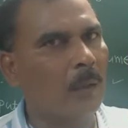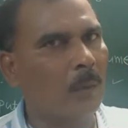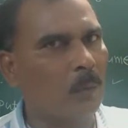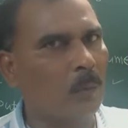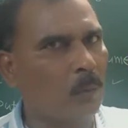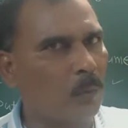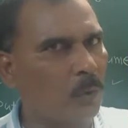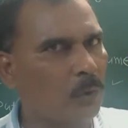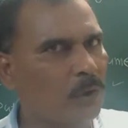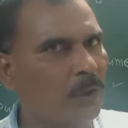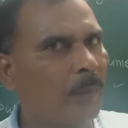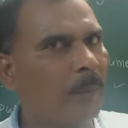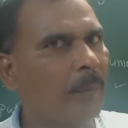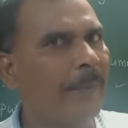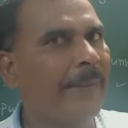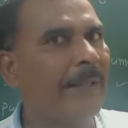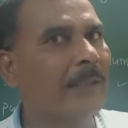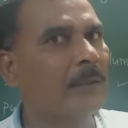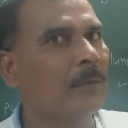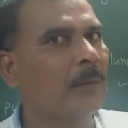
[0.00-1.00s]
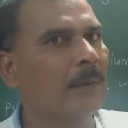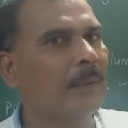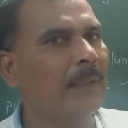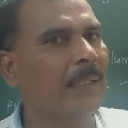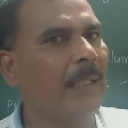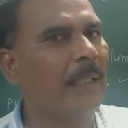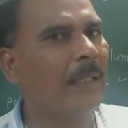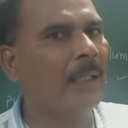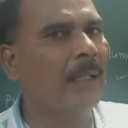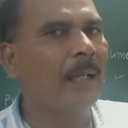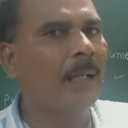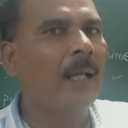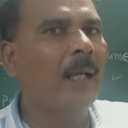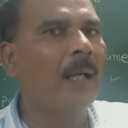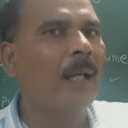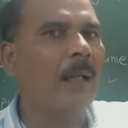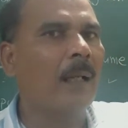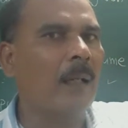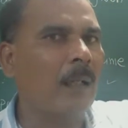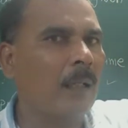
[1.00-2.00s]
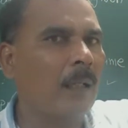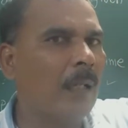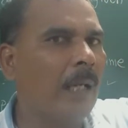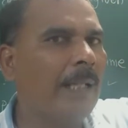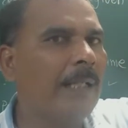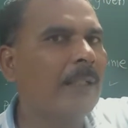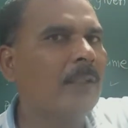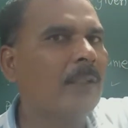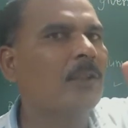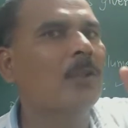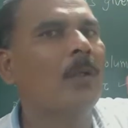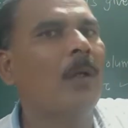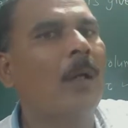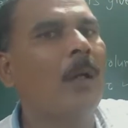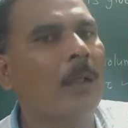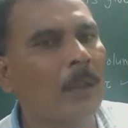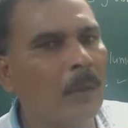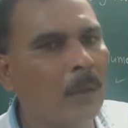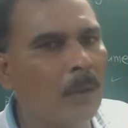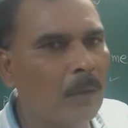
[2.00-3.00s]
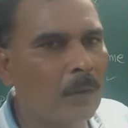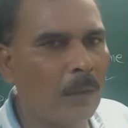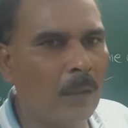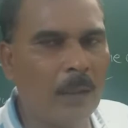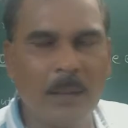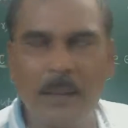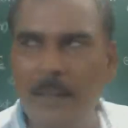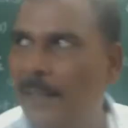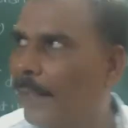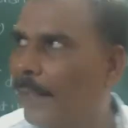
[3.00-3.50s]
Question will ask on that. Write a short note on